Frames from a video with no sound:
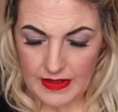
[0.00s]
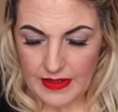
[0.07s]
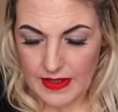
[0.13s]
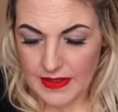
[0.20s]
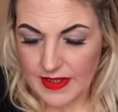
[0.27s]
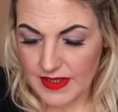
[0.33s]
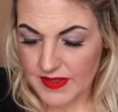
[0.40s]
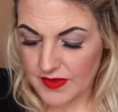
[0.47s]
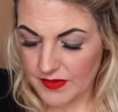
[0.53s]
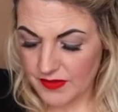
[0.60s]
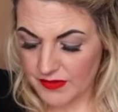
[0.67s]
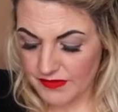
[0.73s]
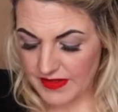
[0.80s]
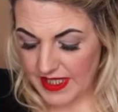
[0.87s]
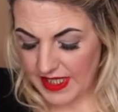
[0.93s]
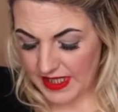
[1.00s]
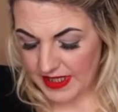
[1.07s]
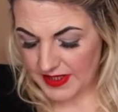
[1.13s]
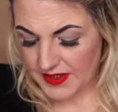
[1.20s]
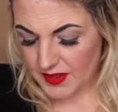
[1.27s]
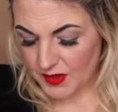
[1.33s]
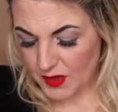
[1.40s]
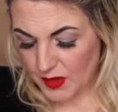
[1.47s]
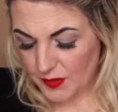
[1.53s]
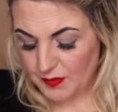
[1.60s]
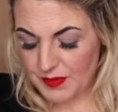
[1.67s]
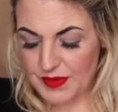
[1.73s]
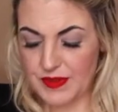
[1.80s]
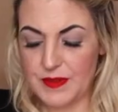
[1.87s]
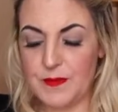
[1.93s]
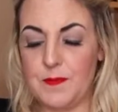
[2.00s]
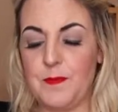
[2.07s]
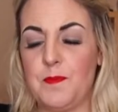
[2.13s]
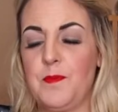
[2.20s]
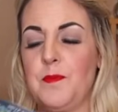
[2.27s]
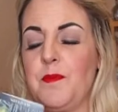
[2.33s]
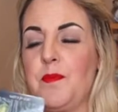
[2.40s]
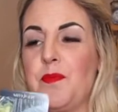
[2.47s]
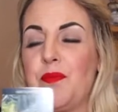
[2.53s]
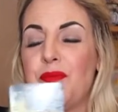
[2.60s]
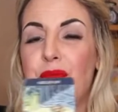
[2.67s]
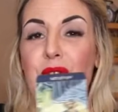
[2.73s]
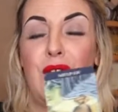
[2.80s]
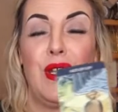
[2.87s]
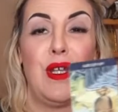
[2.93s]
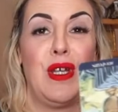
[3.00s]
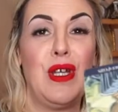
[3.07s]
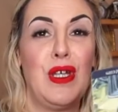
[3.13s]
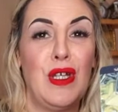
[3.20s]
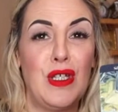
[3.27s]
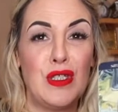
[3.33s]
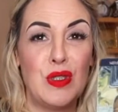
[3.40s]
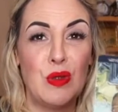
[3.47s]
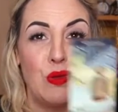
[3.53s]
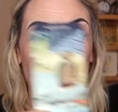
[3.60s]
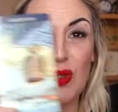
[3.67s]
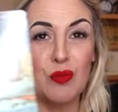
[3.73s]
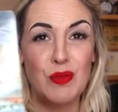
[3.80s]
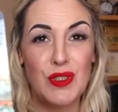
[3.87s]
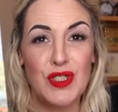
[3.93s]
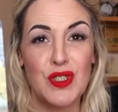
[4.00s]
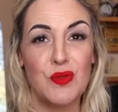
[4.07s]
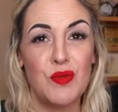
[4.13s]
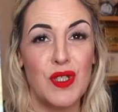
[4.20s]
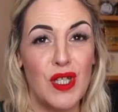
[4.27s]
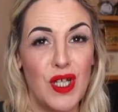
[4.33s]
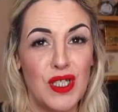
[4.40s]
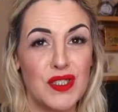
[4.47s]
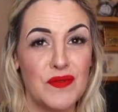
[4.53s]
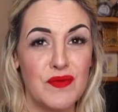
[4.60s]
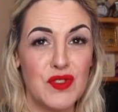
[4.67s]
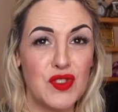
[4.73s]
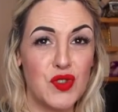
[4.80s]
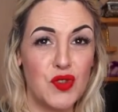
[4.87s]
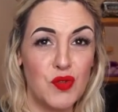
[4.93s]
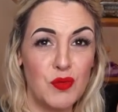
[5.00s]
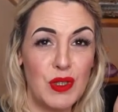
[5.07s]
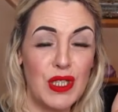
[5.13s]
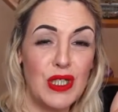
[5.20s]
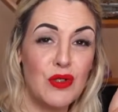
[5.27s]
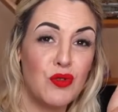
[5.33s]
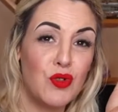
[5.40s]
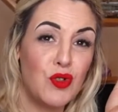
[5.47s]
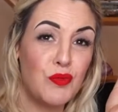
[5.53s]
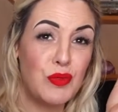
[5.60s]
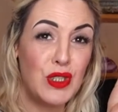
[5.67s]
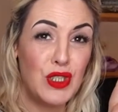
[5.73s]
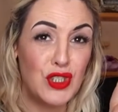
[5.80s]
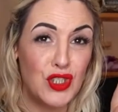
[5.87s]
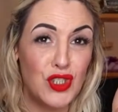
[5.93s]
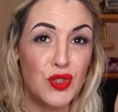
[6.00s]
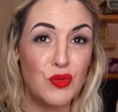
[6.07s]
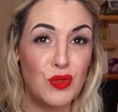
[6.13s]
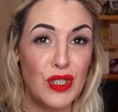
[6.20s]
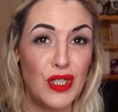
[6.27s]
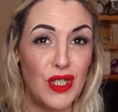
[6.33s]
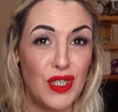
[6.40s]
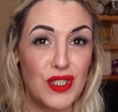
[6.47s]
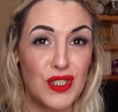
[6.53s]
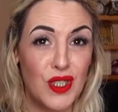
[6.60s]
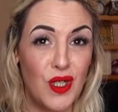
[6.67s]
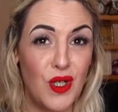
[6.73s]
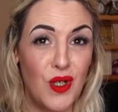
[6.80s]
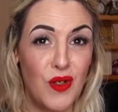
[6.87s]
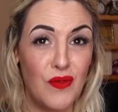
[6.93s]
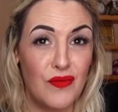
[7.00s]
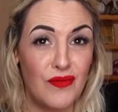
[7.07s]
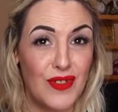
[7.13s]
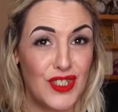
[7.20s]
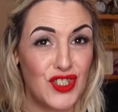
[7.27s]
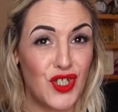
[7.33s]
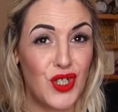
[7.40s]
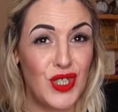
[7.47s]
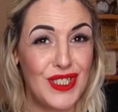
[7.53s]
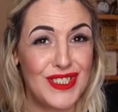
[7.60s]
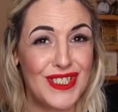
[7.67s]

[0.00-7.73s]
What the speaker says: And that's under the Ace of Cups. So it could be to do with the loss of a soulmate, and it could be to do with the loss of a child.